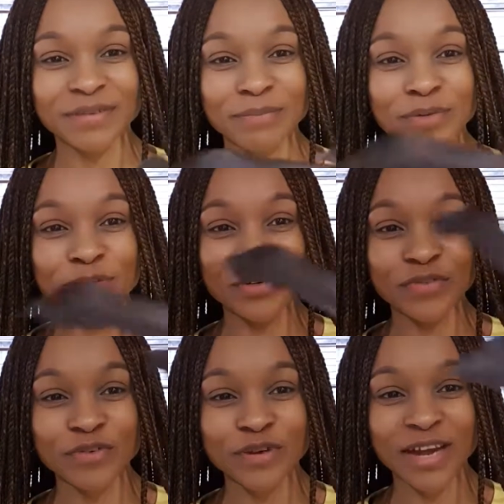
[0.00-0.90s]

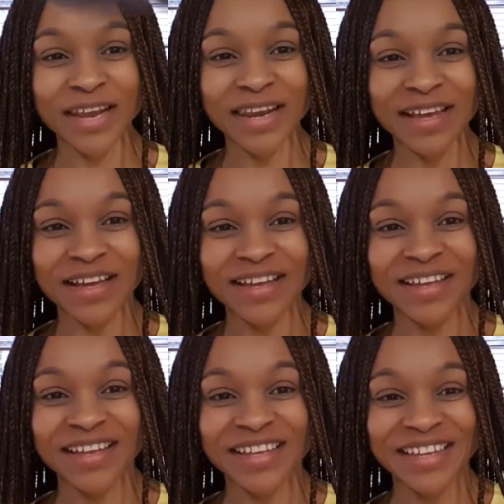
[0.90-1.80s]
Beautiful color.
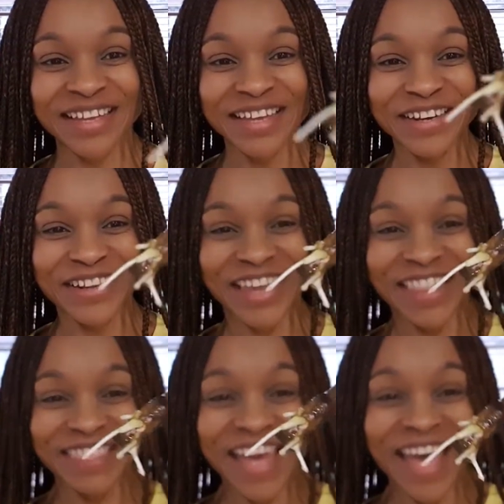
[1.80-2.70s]
Look
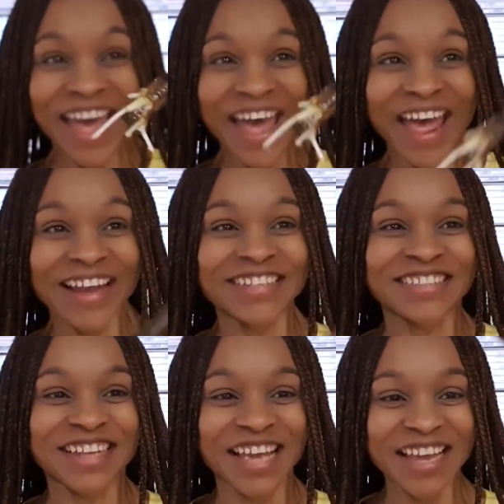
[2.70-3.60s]
at that.
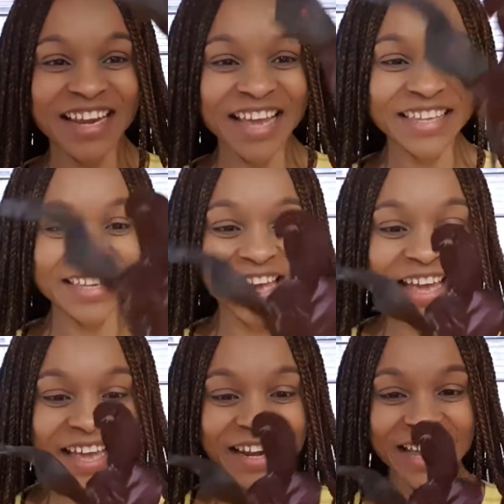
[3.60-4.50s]
And
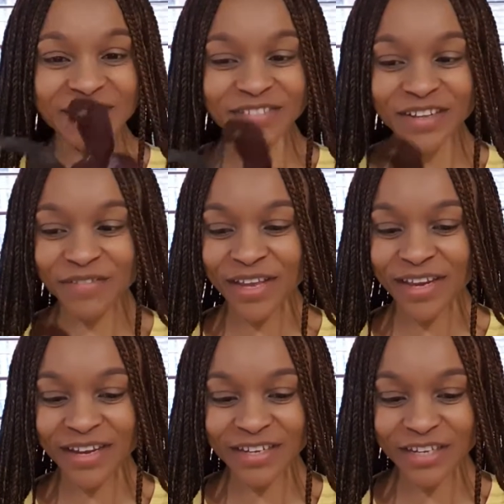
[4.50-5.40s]
again, I've never
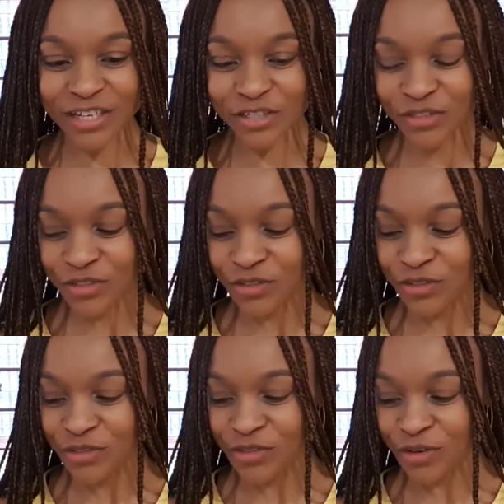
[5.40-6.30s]
had any
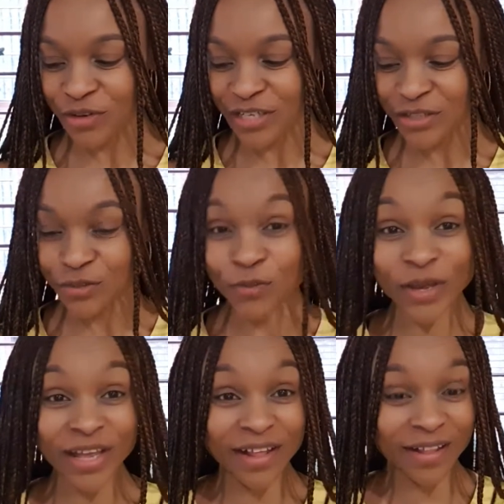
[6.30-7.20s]
issues. All is
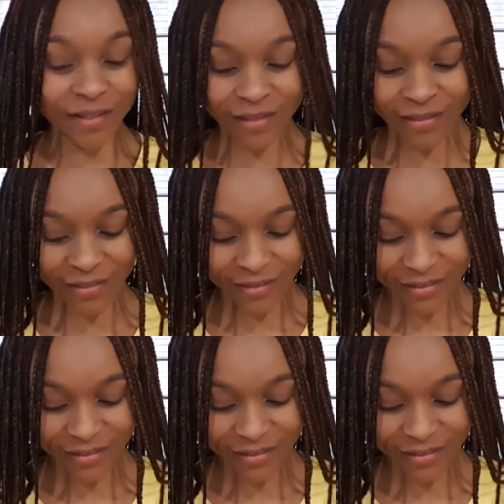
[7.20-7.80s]
well.